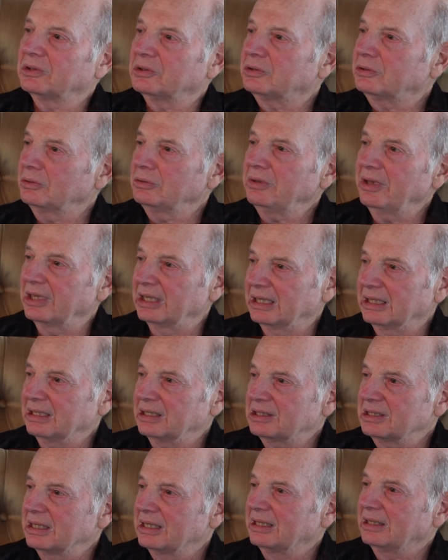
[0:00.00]
to do
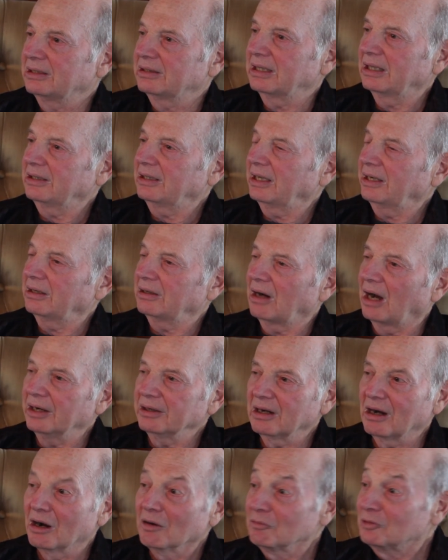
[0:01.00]
things that they are
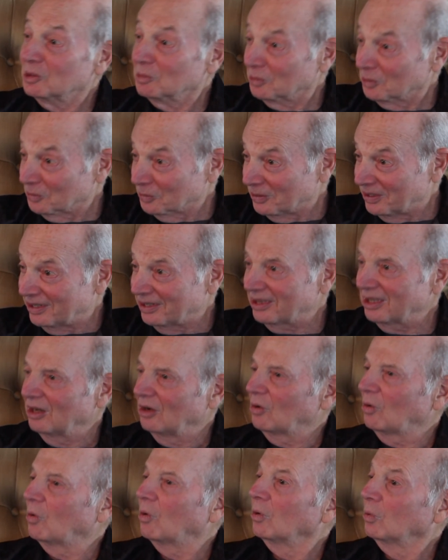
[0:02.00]
uncomfortable with
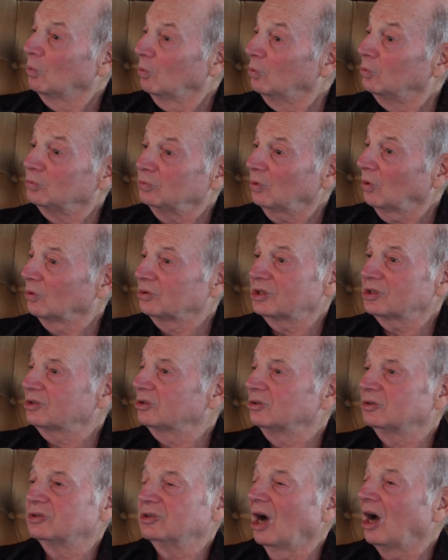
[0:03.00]
right. or, or just
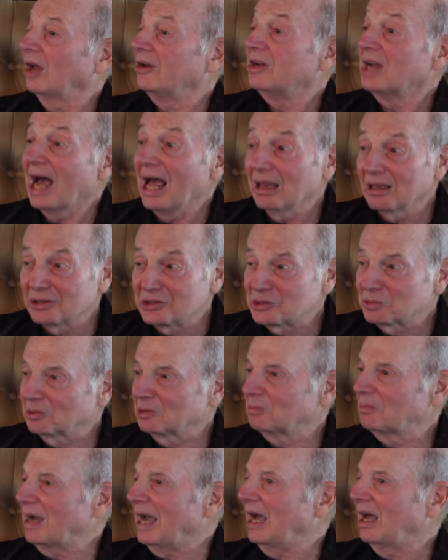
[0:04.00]

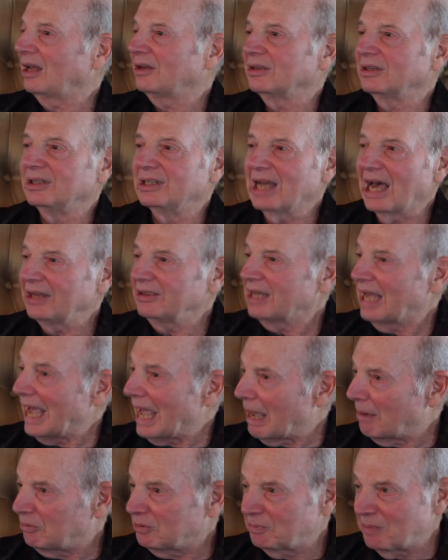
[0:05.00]
unknowledgeable about, not in the
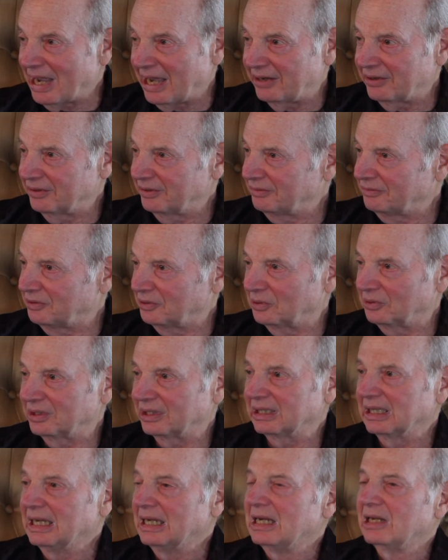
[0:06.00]
habit pattern of
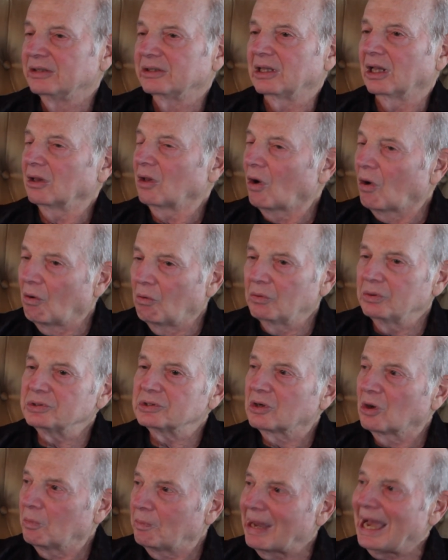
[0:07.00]
doing. Mm. They'll
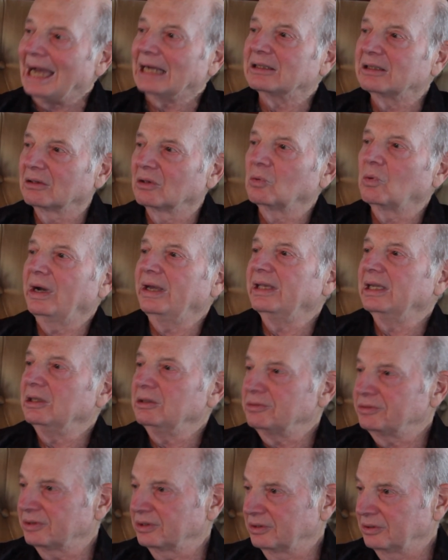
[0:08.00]
always go back to the way they
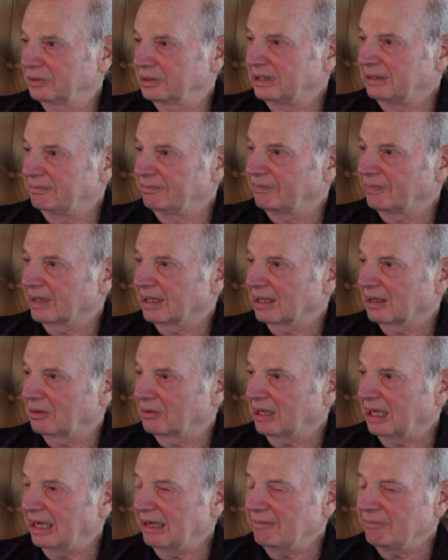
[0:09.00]
used to do it. Mm.
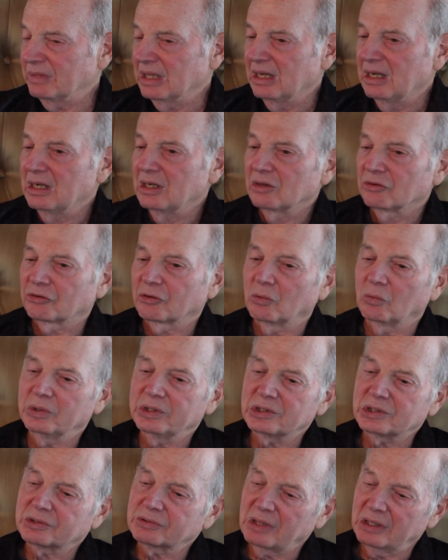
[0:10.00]
Okay, so
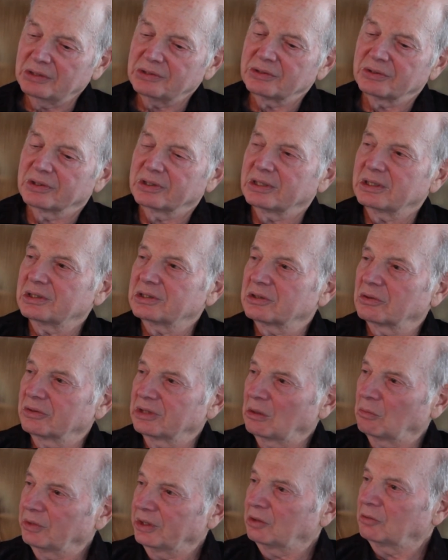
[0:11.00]
we structure this so
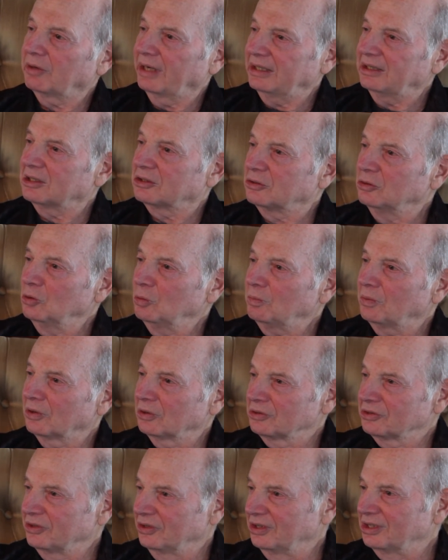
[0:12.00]
that we create this new
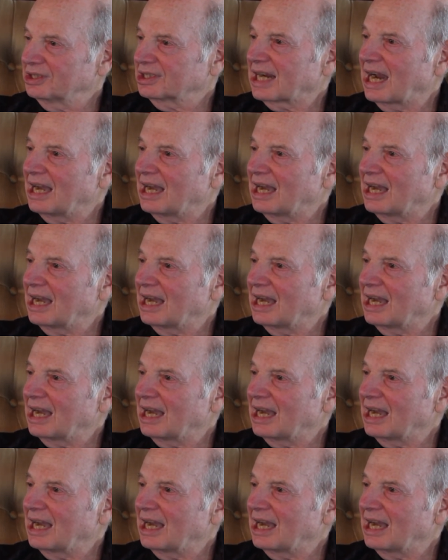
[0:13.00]
person, this